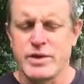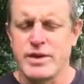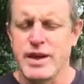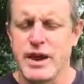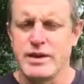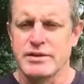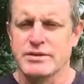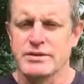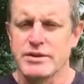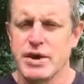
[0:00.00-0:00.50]

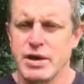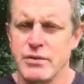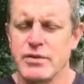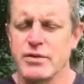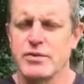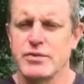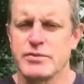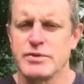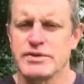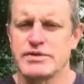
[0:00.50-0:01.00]
can't solve
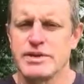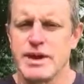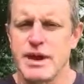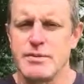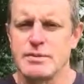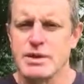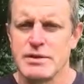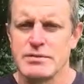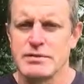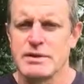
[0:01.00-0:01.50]
it from the
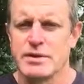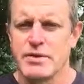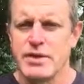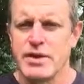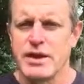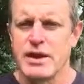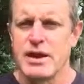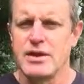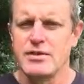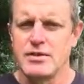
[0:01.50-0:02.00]
same level of
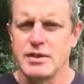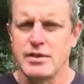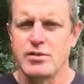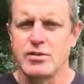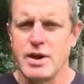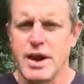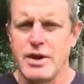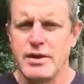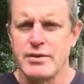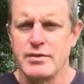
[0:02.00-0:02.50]
thinking that
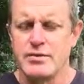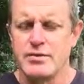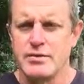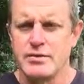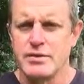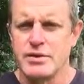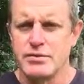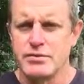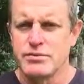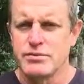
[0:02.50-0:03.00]

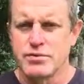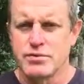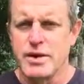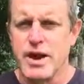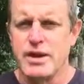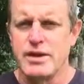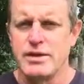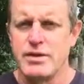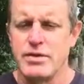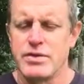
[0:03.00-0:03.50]

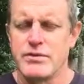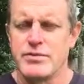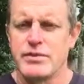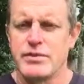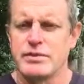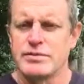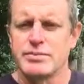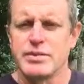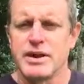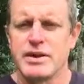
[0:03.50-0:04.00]
created it in the
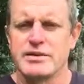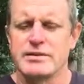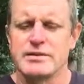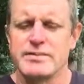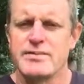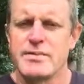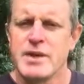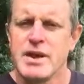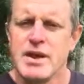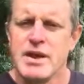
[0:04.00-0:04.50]
first
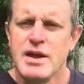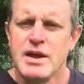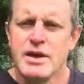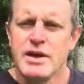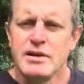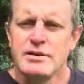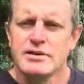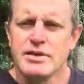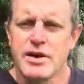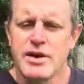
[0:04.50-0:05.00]
place.
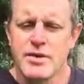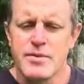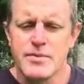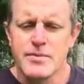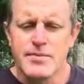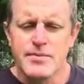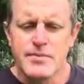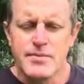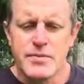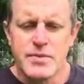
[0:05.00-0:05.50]
So
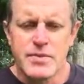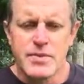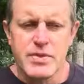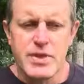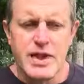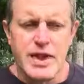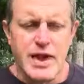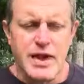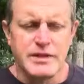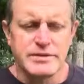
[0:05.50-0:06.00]

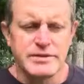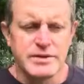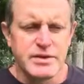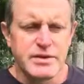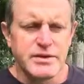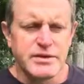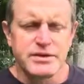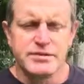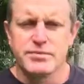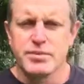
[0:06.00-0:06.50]
the answer
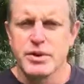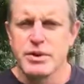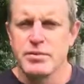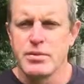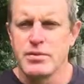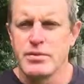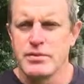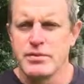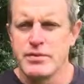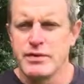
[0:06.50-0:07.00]
to this
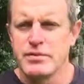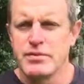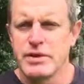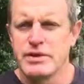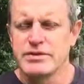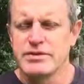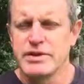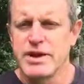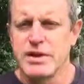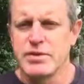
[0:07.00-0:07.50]
problem, if you
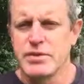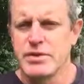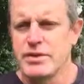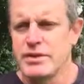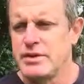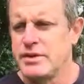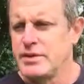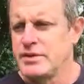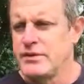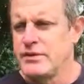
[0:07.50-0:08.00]
resonate with
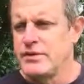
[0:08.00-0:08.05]
it,